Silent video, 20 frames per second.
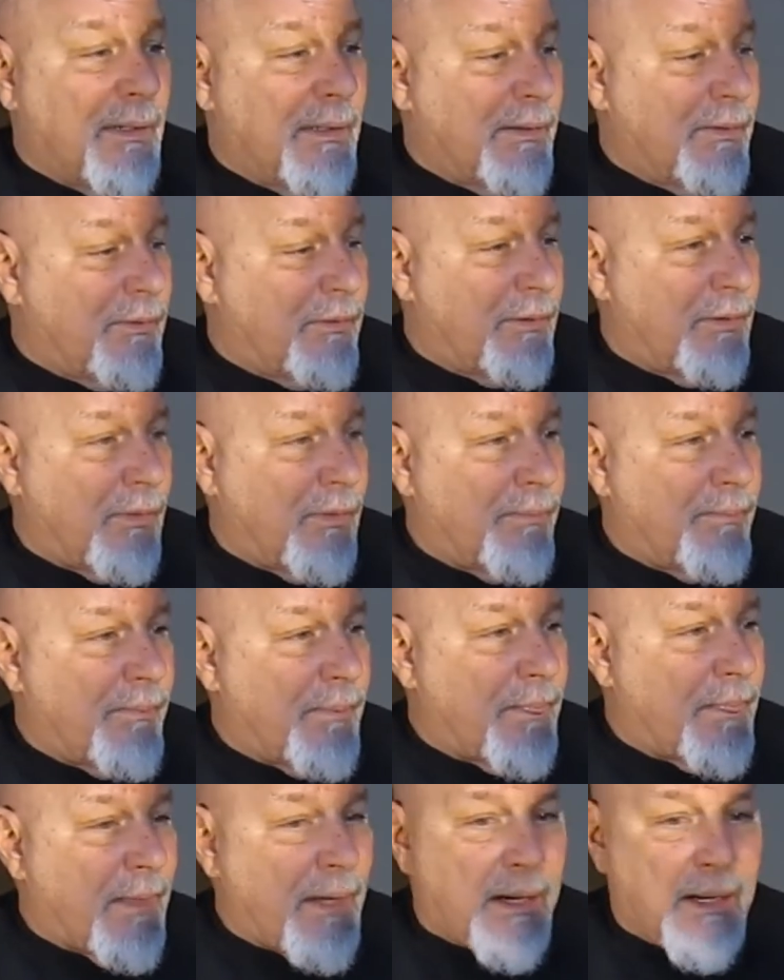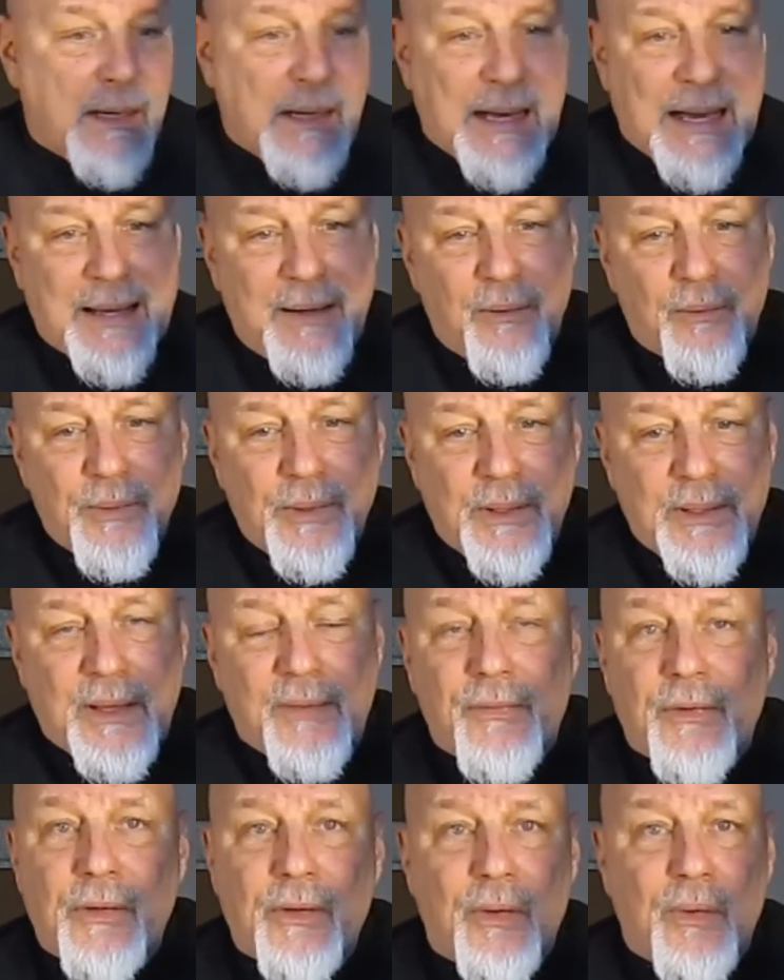So I don't really
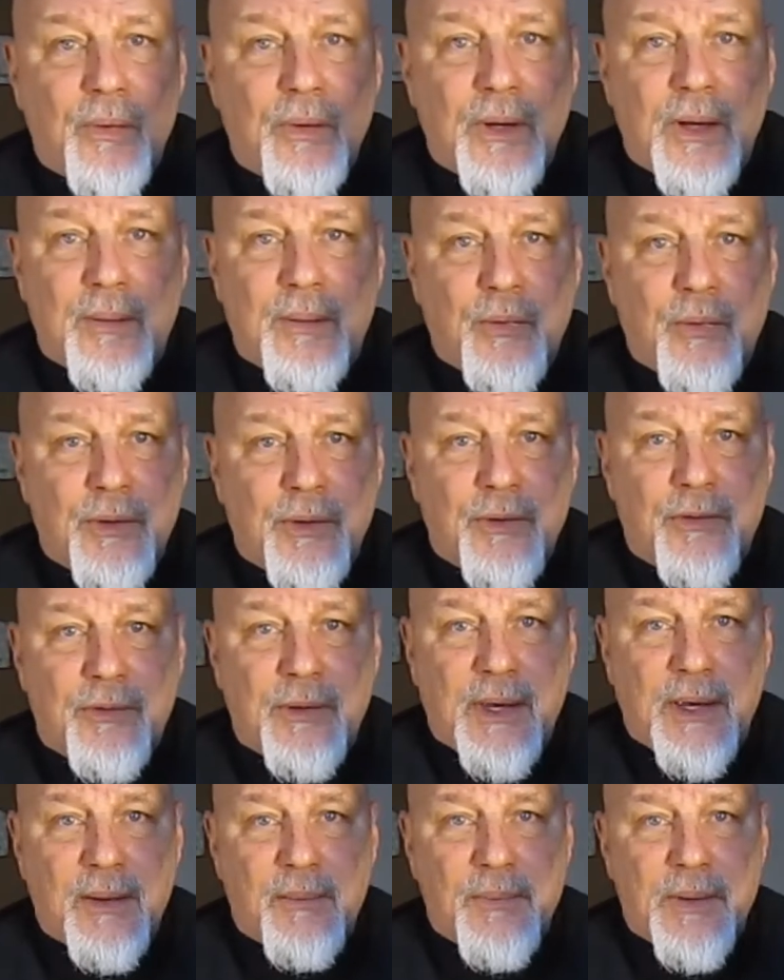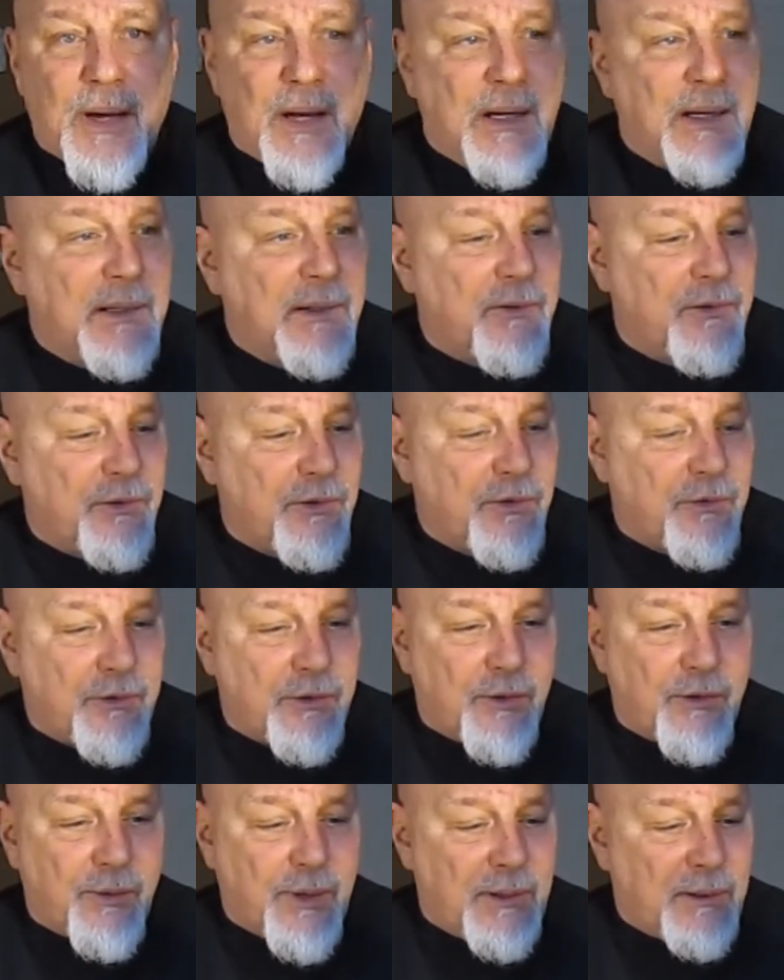have a whole lot more to say about it. It's just a
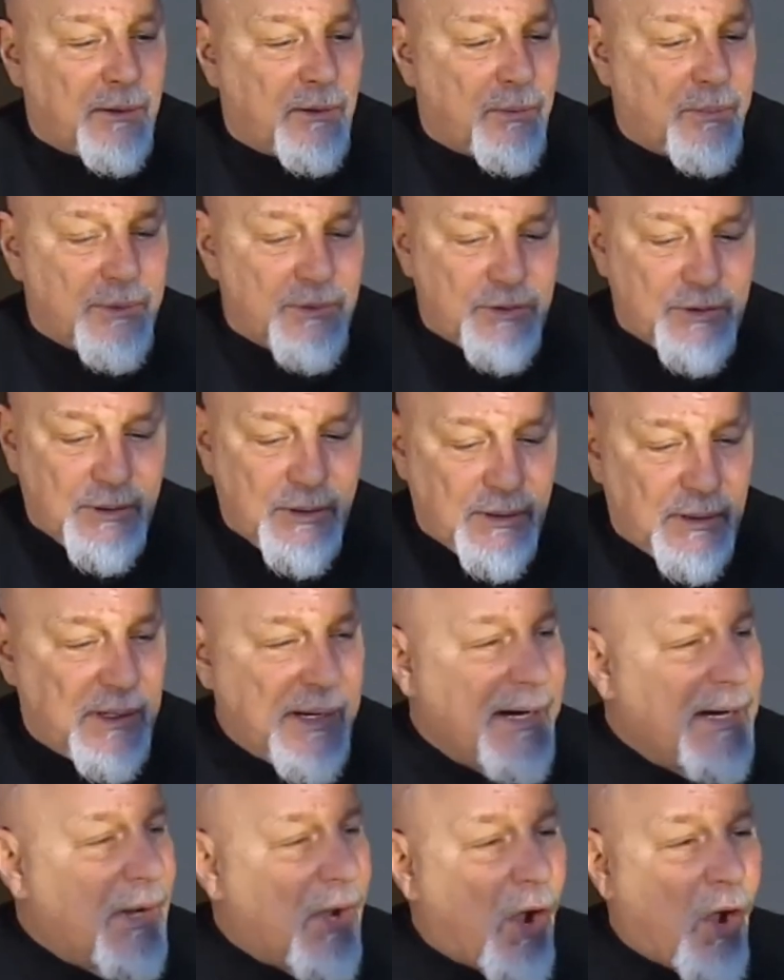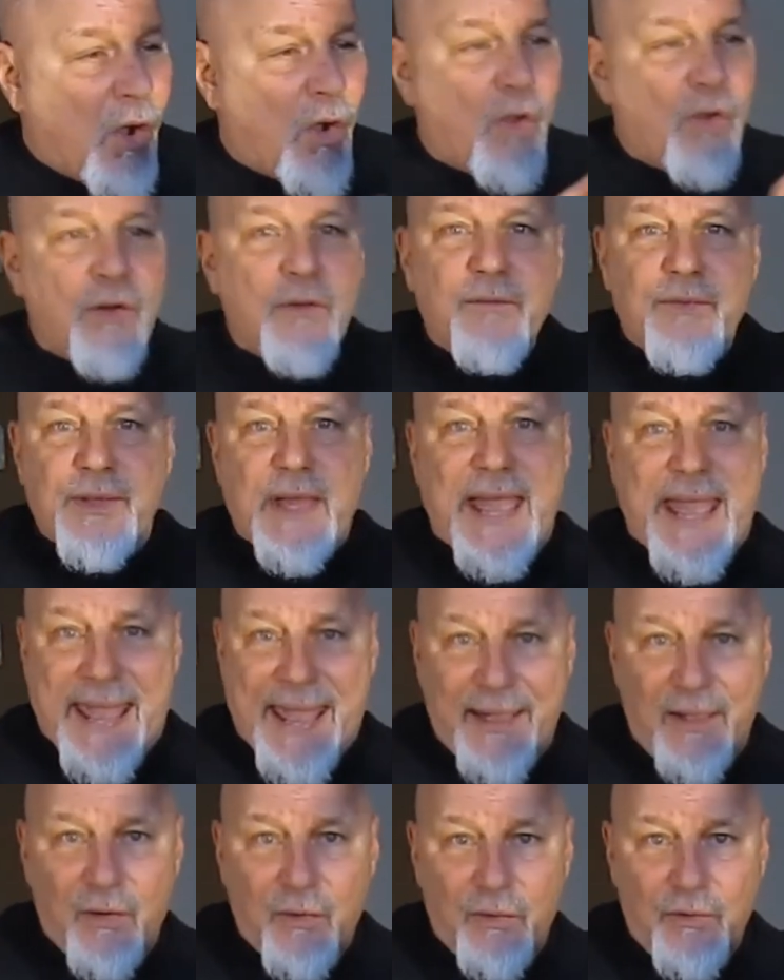great little machine. All of the
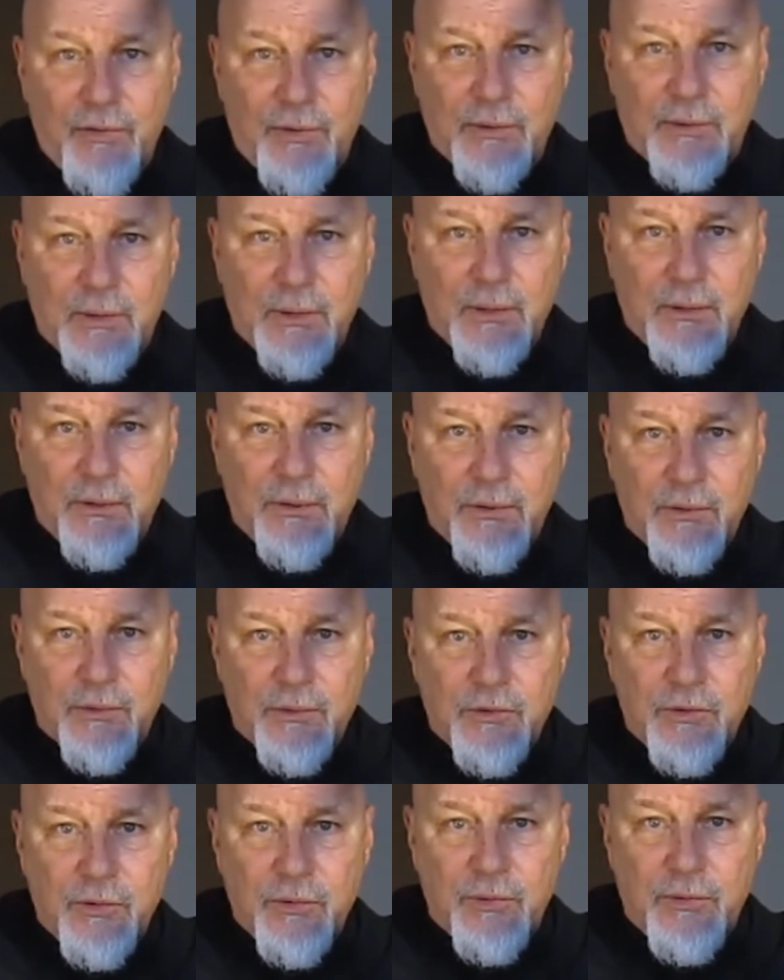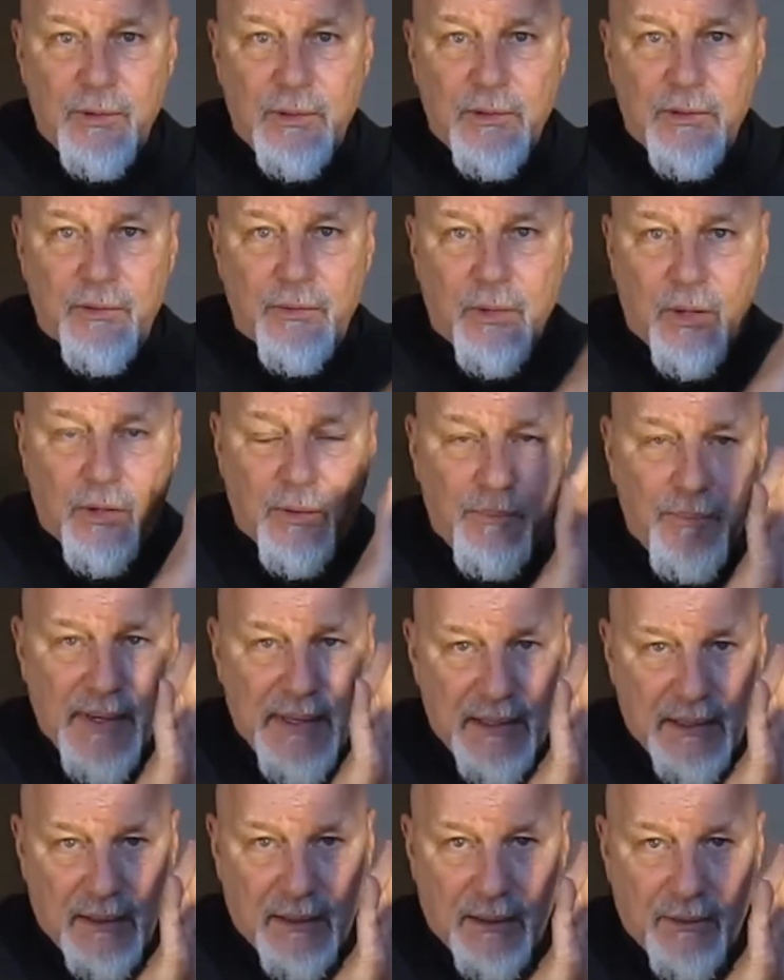angles and things here you see here are
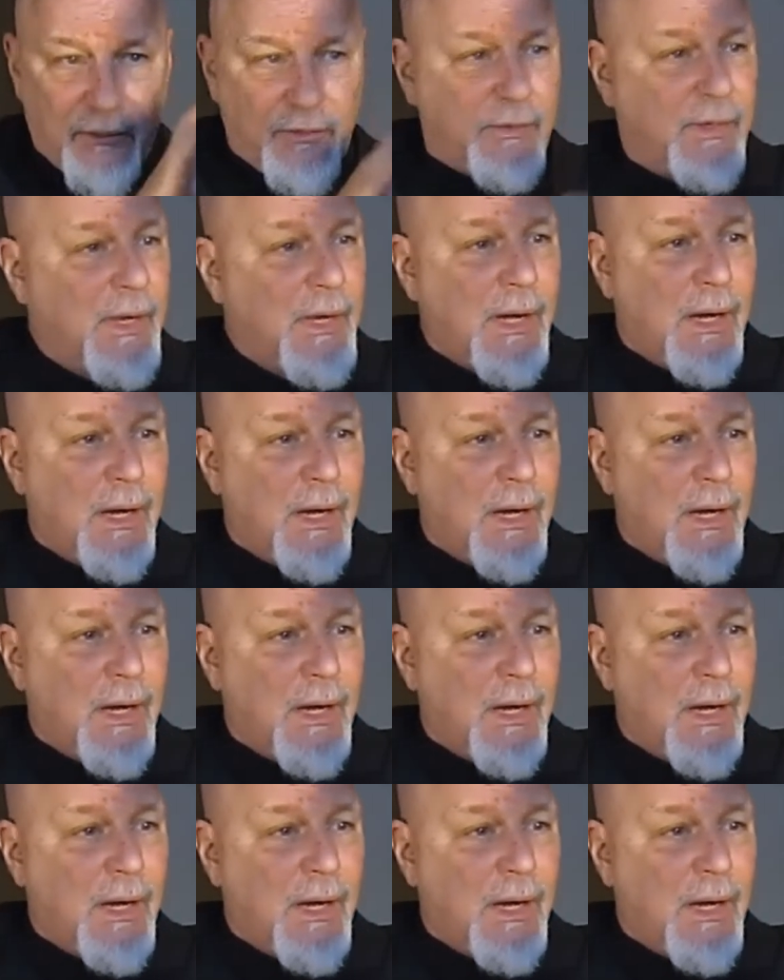meaningless.